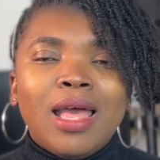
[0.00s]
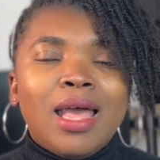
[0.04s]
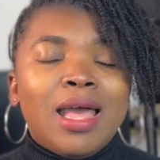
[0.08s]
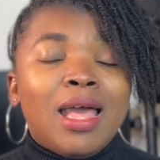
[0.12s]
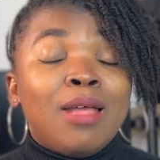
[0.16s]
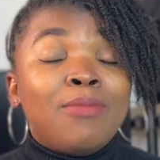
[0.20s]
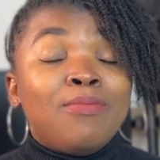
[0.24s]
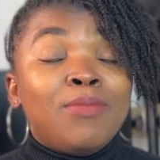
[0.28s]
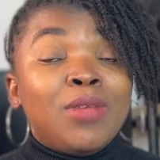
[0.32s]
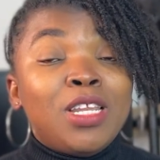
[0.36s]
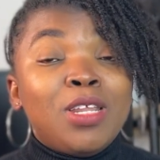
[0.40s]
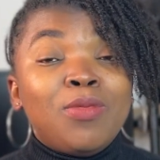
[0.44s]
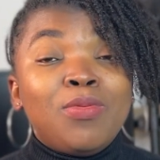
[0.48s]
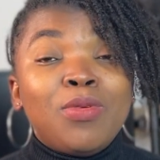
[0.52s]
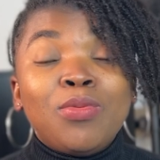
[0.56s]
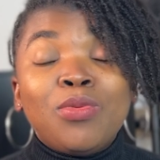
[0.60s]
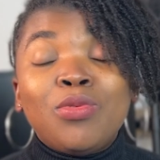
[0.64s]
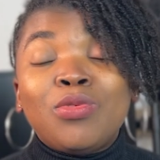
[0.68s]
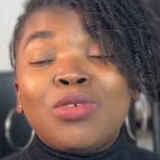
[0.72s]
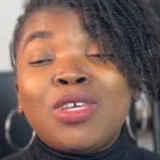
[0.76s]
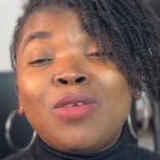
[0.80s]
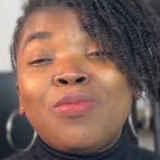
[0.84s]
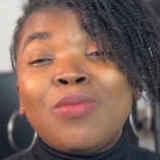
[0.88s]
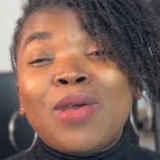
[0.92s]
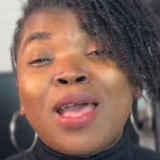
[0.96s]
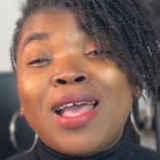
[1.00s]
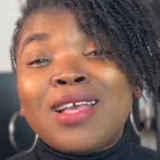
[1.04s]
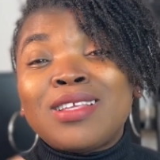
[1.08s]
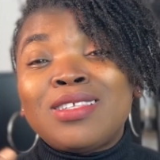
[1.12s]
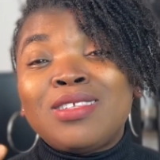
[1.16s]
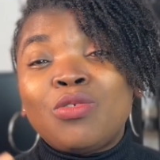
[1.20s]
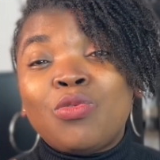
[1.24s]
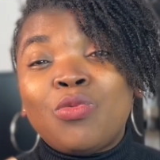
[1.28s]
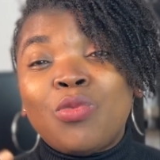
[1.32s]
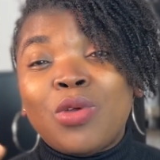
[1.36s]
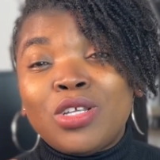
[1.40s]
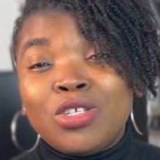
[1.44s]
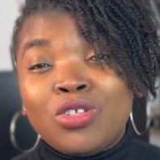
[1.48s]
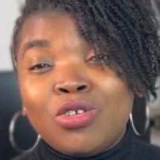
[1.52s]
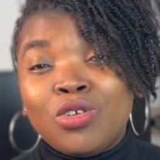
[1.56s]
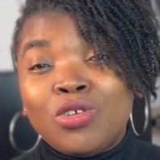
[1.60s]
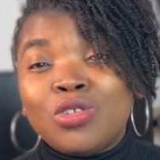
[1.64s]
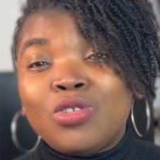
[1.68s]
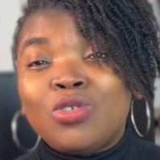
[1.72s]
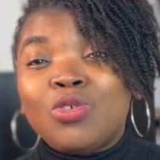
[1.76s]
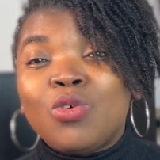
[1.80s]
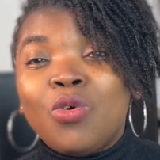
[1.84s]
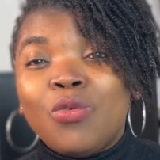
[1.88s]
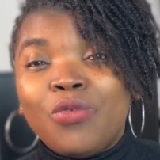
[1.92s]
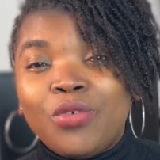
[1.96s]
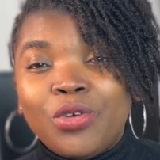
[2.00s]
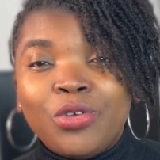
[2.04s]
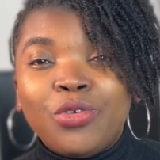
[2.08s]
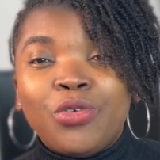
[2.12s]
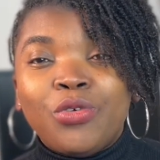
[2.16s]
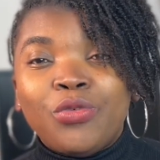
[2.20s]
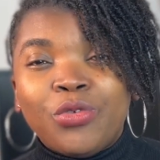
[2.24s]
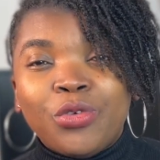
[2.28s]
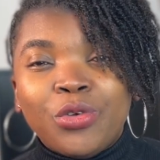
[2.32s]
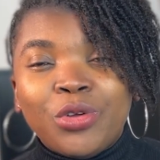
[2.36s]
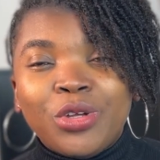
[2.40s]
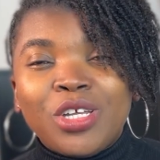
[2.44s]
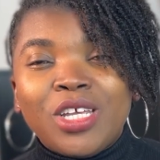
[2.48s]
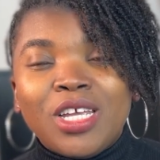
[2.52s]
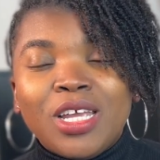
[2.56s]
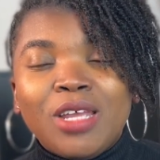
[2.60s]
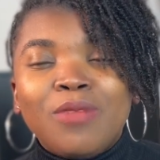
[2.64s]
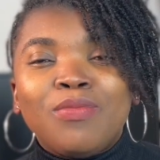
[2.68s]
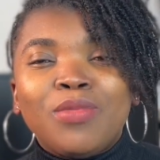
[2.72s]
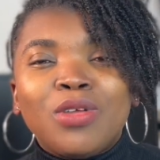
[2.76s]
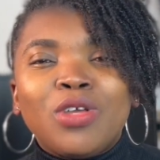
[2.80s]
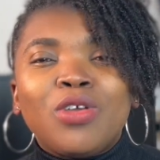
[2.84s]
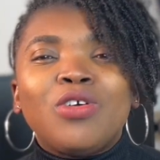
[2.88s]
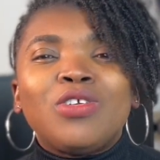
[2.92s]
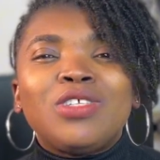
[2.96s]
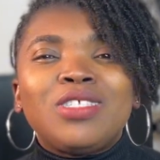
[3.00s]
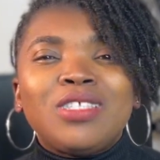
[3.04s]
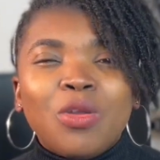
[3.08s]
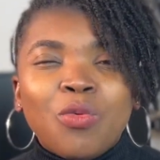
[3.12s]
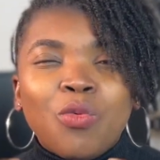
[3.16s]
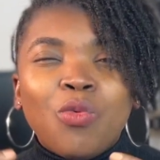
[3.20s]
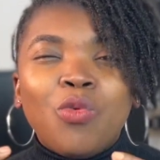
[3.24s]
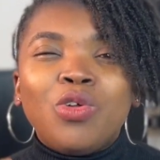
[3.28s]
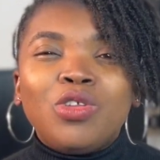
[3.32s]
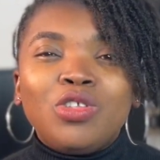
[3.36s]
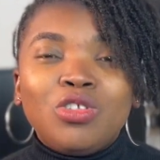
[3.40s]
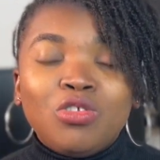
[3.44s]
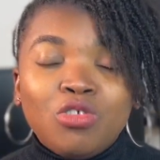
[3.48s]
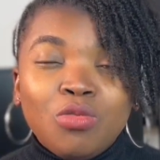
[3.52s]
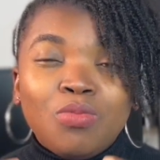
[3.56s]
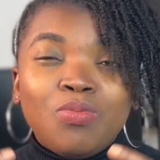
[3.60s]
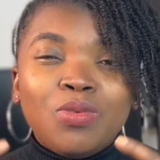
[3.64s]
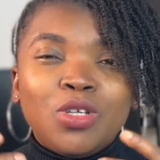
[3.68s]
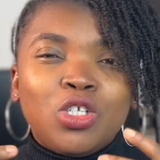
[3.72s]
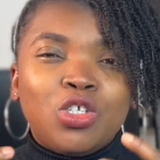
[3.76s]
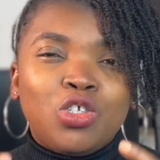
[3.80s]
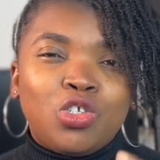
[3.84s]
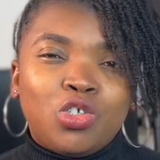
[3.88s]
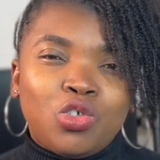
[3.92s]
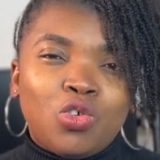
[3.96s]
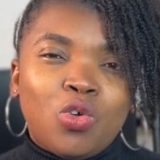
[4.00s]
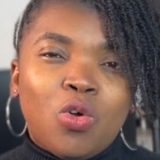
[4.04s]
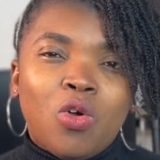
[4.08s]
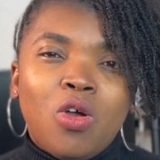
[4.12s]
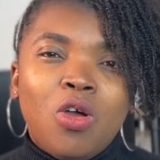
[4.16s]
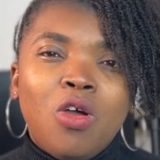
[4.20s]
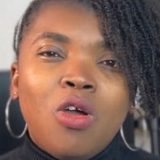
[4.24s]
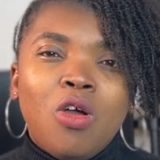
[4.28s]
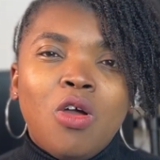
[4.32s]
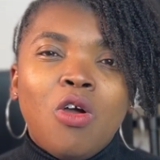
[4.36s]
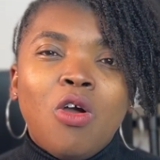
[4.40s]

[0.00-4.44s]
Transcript: and many people keep asking questions over and over again because they want to be sure